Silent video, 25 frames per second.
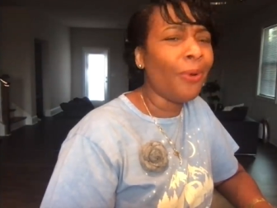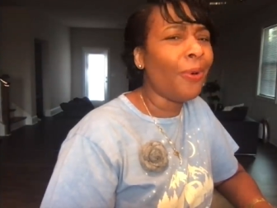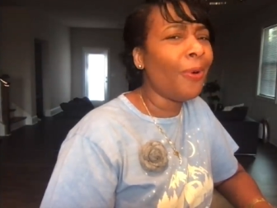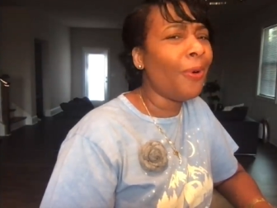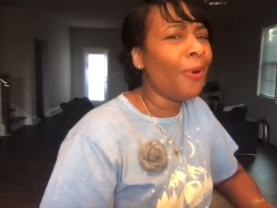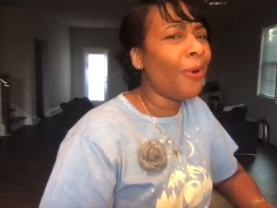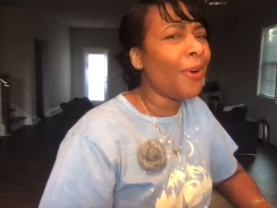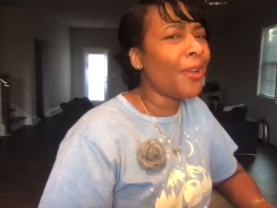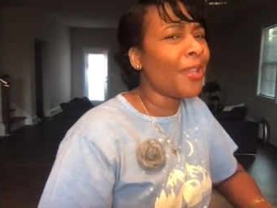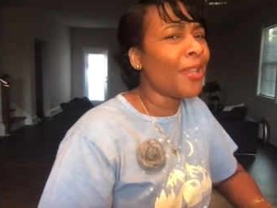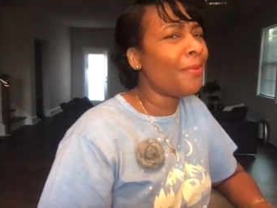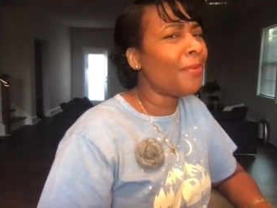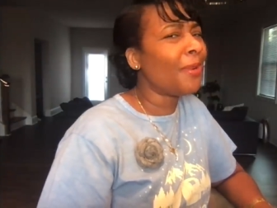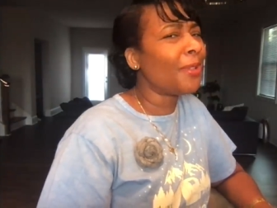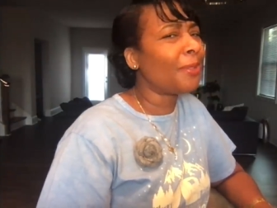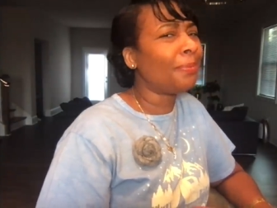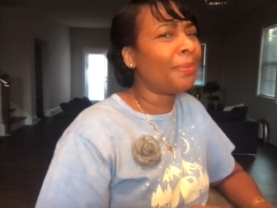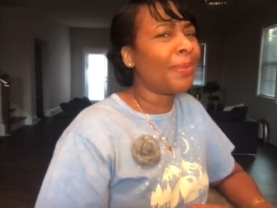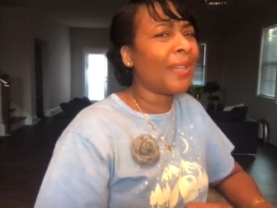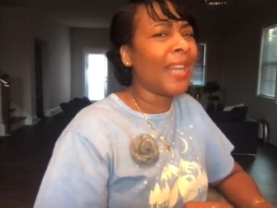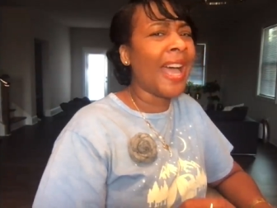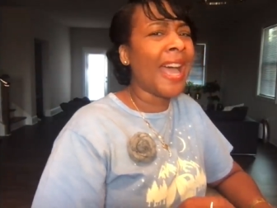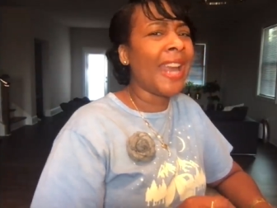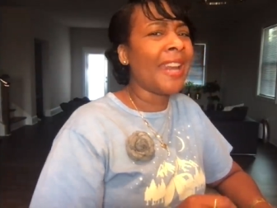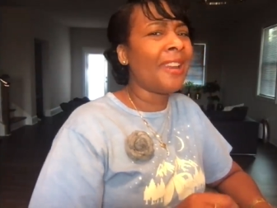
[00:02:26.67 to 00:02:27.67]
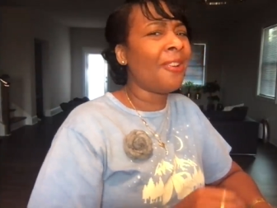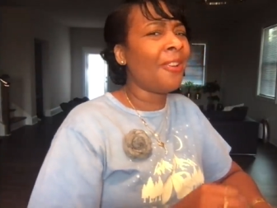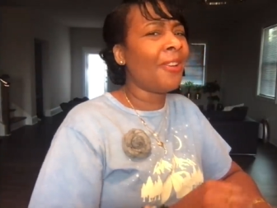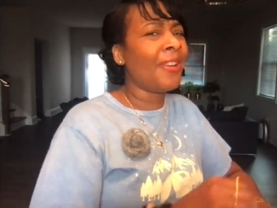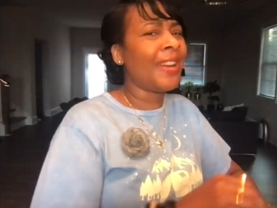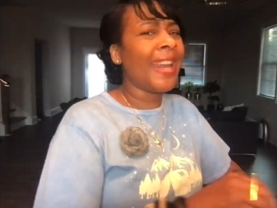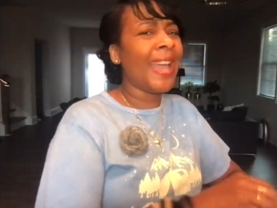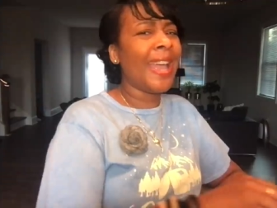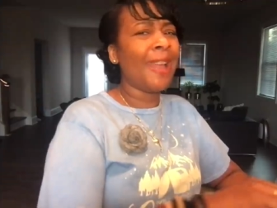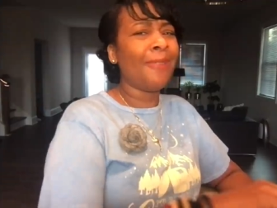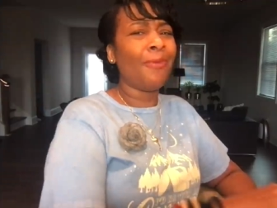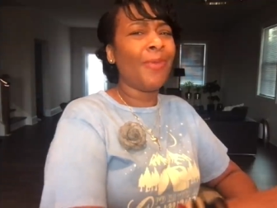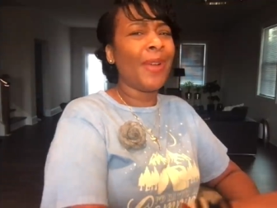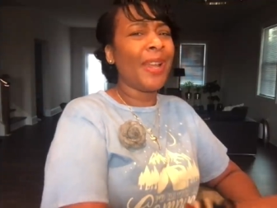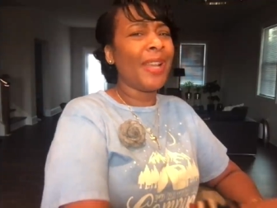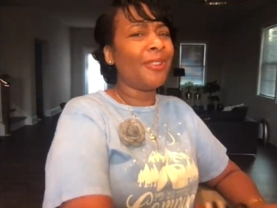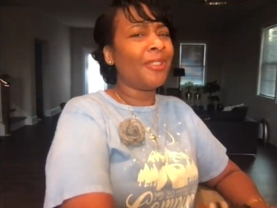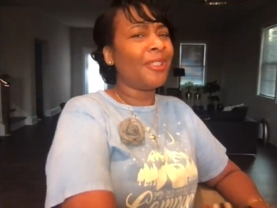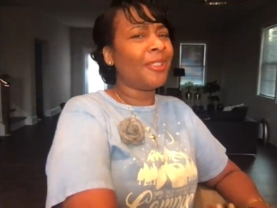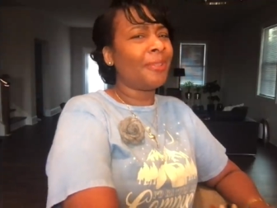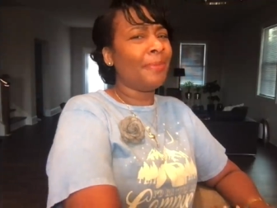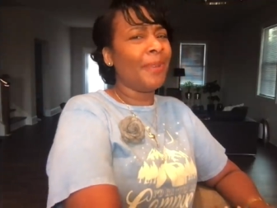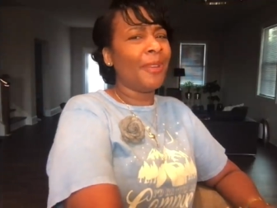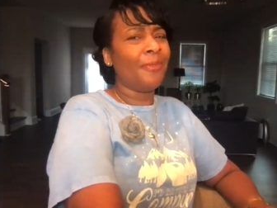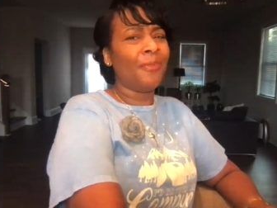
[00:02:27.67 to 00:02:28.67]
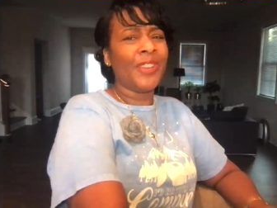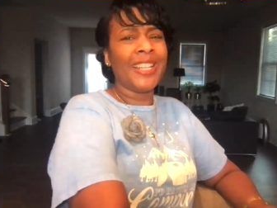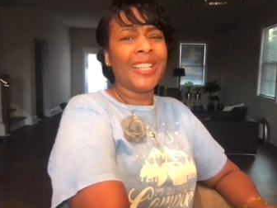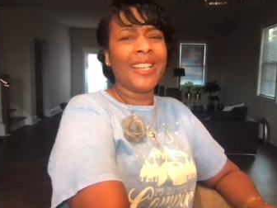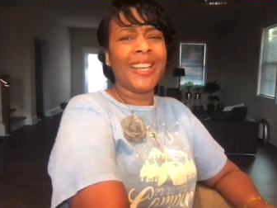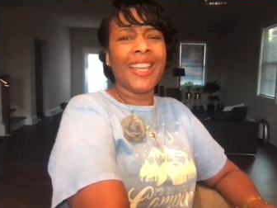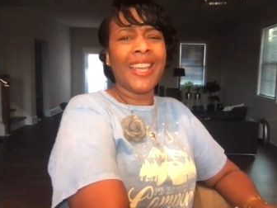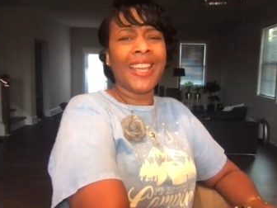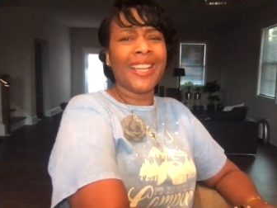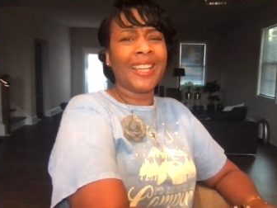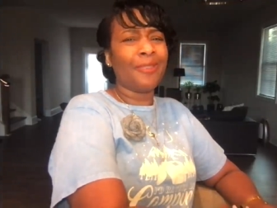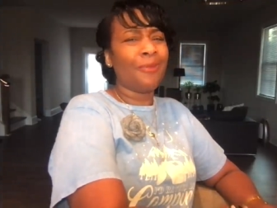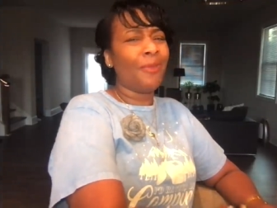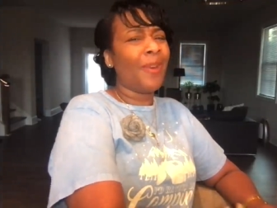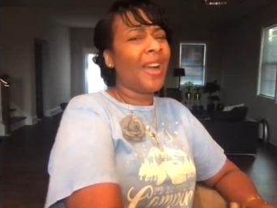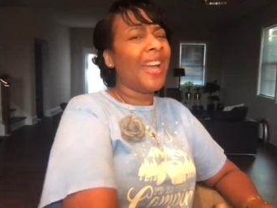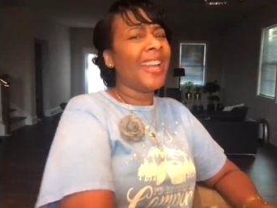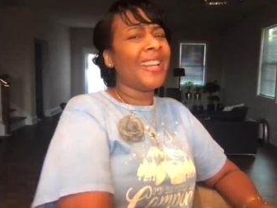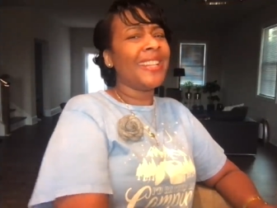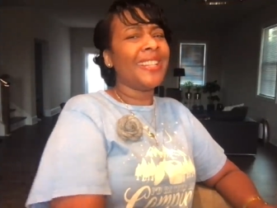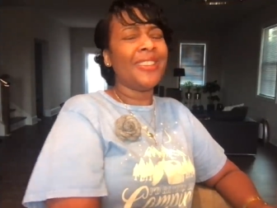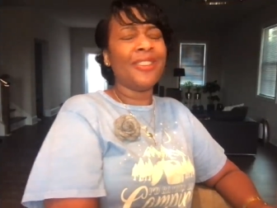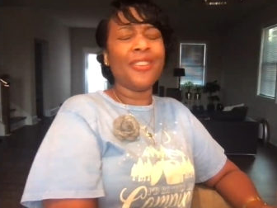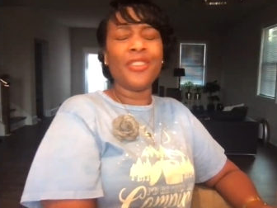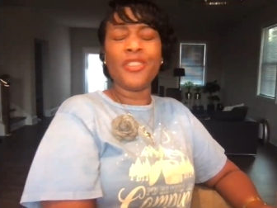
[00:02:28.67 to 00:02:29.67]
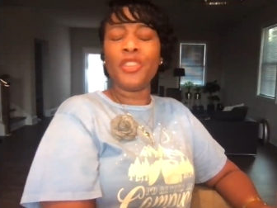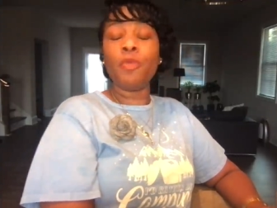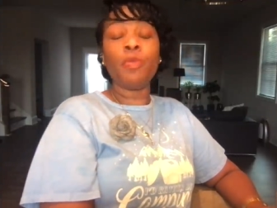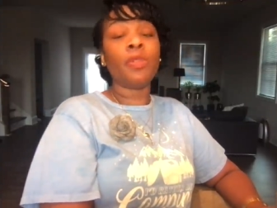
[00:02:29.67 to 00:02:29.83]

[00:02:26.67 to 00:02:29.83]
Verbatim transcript: Ooh, you was plotting on that Will Smithy dick, wasn't you?